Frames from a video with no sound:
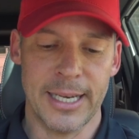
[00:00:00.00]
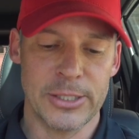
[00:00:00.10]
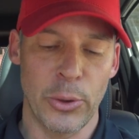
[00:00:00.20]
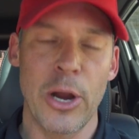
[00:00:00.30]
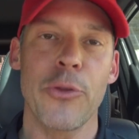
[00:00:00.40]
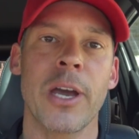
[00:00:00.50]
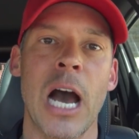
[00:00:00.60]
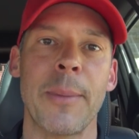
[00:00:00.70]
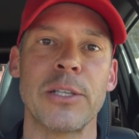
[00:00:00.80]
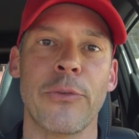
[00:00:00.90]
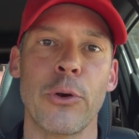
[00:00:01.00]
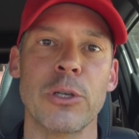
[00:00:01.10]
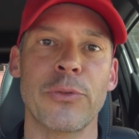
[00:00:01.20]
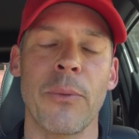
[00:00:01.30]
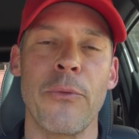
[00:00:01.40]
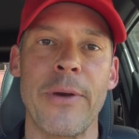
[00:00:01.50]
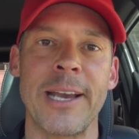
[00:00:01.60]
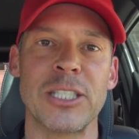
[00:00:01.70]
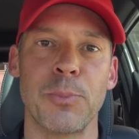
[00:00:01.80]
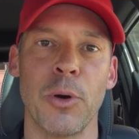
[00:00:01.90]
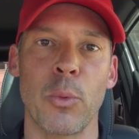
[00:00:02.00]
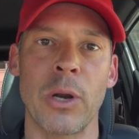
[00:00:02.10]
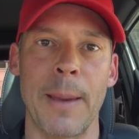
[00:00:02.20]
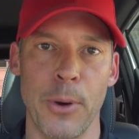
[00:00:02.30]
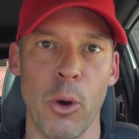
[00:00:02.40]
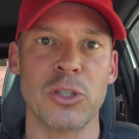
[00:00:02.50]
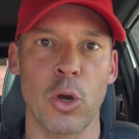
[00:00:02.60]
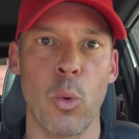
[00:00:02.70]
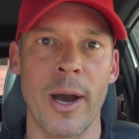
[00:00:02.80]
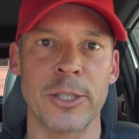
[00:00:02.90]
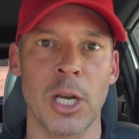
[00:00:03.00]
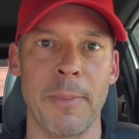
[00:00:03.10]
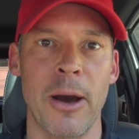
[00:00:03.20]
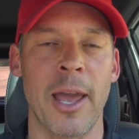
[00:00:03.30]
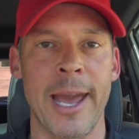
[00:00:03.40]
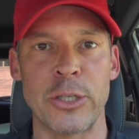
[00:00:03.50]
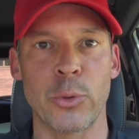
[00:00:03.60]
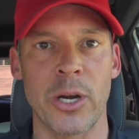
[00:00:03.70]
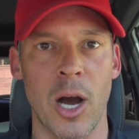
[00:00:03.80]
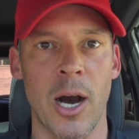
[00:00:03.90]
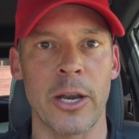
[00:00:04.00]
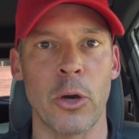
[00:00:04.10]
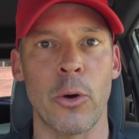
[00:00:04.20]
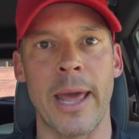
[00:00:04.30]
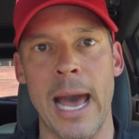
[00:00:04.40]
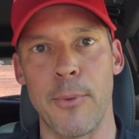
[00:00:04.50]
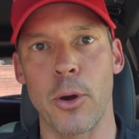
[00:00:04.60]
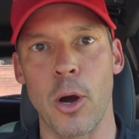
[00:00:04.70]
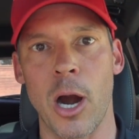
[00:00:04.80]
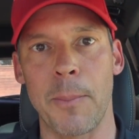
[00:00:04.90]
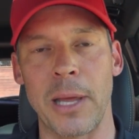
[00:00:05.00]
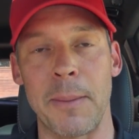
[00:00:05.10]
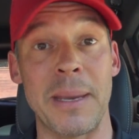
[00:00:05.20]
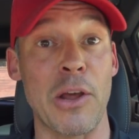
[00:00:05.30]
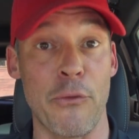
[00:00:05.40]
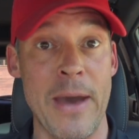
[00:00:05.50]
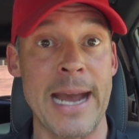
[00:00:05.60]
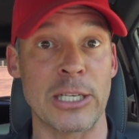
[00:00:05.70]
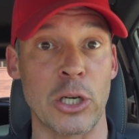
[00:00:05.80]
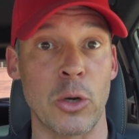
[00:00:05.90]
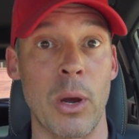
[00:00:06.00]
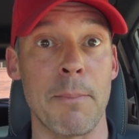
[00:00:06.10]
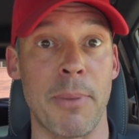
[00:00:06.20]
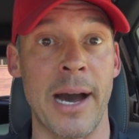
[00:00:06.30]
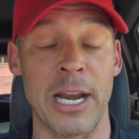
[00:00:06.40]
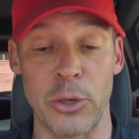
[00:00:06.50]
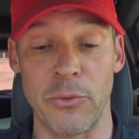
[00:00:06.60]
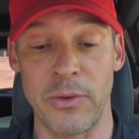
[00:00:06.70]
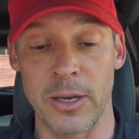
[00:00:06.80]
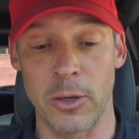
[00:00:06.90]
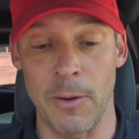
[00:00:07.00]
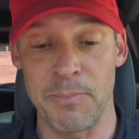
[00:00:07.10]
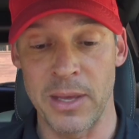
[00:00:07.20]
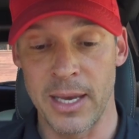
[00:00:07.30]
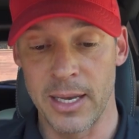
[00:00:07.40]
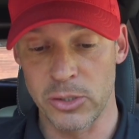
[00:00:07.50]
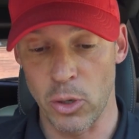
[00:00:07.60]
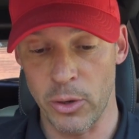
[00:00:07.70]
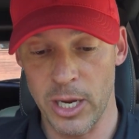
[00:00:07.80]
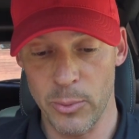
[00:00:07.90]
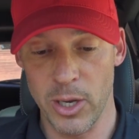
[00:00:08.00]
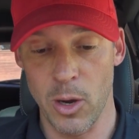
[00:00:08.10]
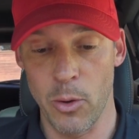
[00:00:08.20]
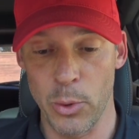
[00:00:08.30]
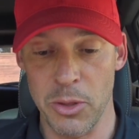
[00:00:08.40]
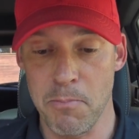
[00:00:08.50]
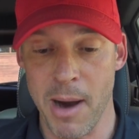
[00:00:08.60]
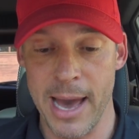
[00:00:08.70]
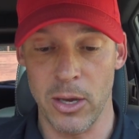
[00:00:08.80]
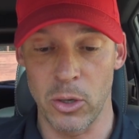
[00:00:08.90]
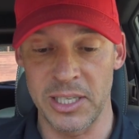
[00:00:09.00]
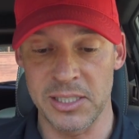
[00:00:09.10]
So here are the comments first from Facebook when I posed a question about Android Auto and Apple CarPlay being a factor when buying a new vehicle. So here we go with Michael.